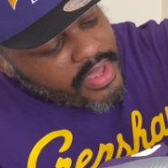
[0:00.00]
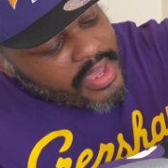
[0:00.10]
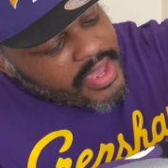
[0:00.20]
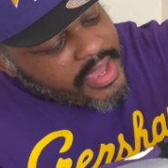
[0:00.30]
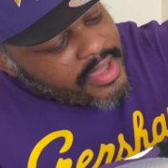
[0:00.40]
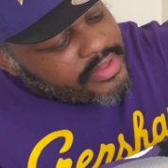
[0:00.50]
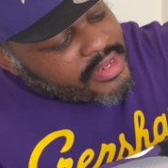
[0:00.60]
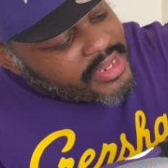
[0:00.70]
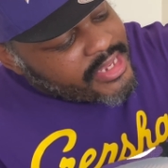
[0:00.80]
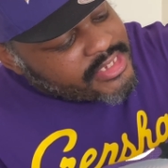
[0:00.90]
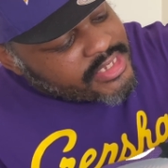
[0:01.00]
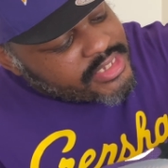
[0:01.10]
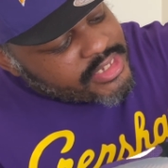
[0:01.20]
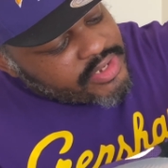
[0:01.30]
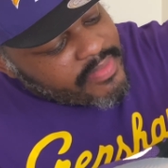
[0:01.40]
And the lacing
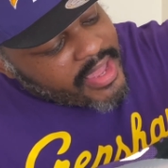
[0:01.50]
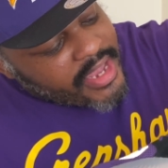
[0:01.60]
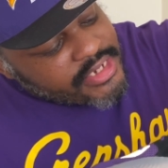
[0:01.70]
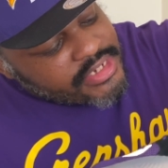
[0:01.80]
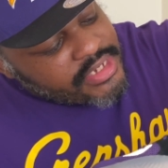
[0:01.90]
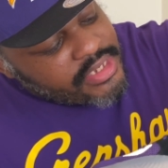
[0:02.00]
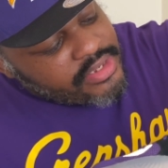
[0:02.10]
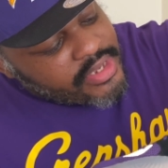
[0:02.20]
system actually,